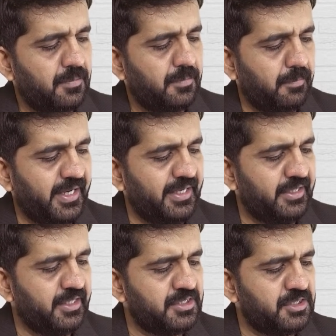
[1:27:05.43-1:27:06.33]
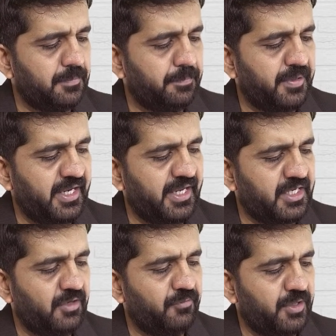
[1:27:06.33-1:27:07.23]
minus break
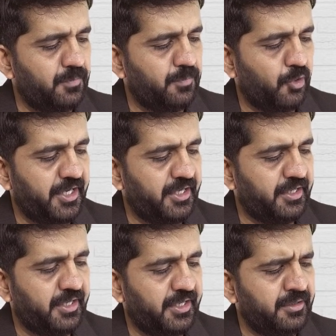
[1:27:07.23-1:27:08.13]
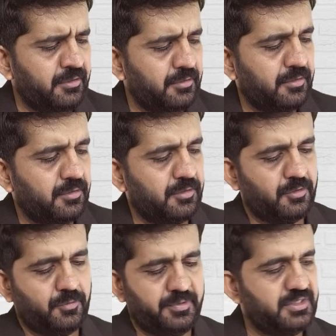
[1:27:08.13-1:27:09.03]
even point in
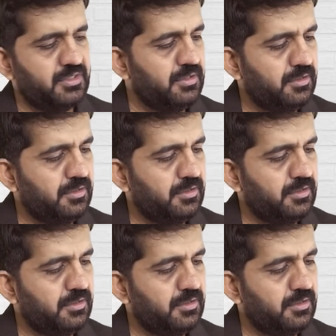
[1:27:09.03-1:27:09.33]
rupees.